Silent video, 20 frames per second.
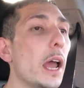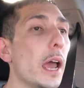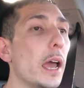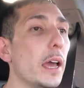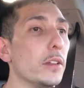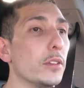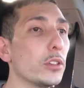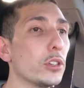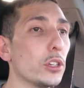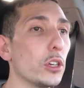
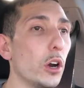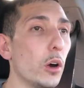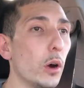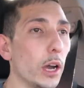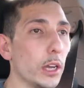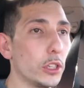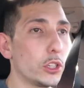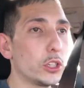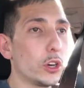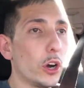And so
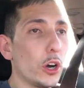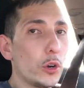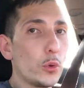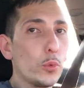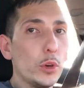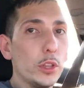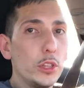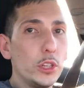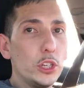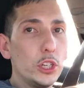I started
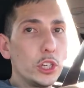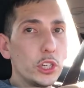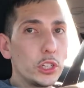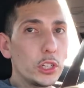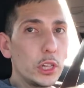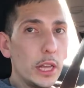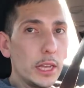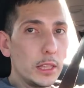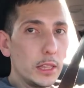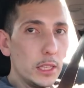with
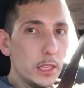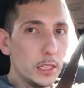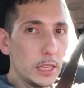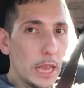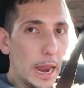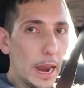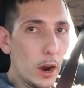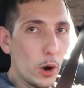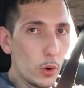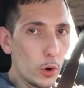just like these
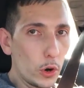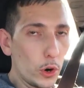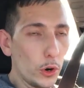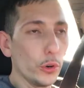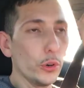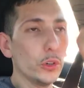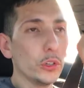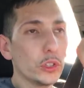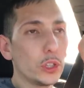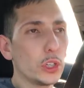out
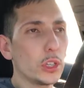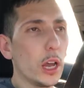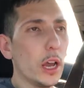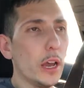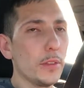curls.